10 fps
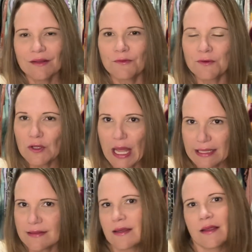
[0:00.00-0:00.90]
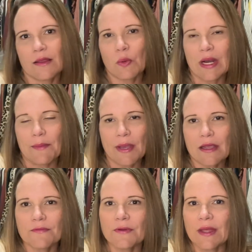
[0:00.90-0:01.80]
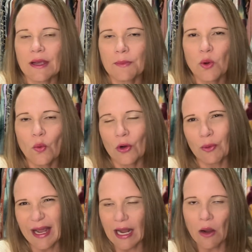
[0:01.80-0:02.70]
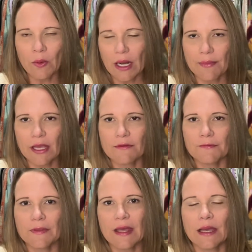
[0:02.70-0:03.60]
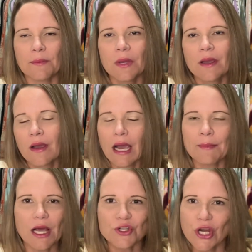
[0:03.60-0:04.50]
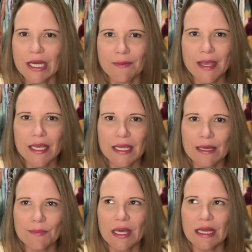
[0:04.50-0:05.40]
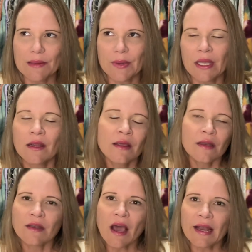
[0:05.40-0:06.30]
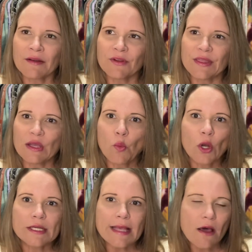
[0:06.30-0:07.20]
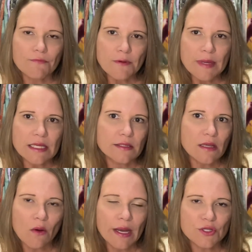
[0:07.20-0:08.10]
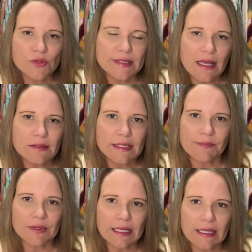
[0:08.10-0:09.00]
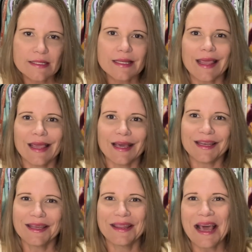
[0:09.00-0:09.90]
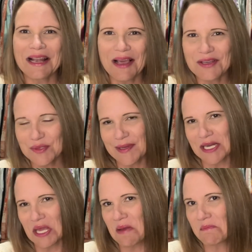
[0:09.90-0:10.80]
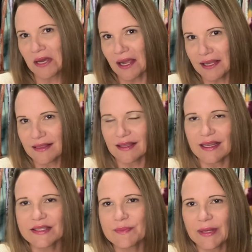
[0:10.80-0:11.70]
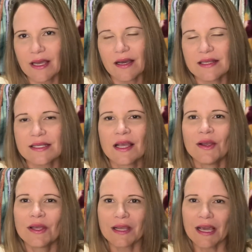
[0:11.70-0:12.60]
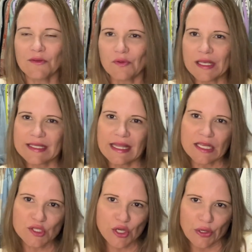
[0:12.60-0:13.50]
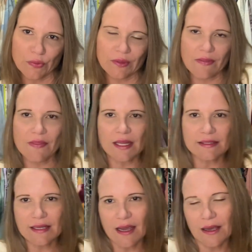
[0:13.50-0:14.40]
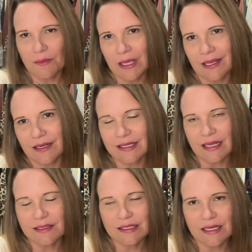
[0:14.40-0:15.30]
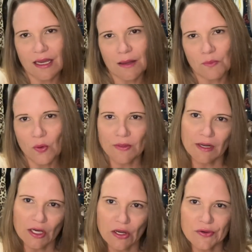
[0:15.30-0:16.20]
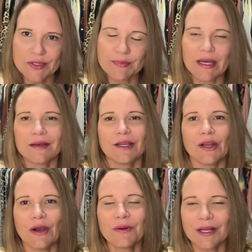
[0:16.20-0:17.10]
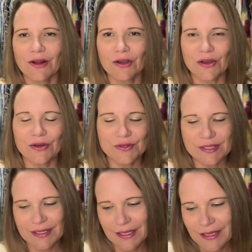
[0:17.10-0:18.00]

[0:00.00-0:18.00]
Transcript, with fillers: for less than what I paid for them or write out what I paid for them. I'm not trying to make any money, but not everything works out for me. So I do sell some things and that allows me to keep buying things because kind of as things go, then things come and it tends to come more than it goes, but you know, it all goes.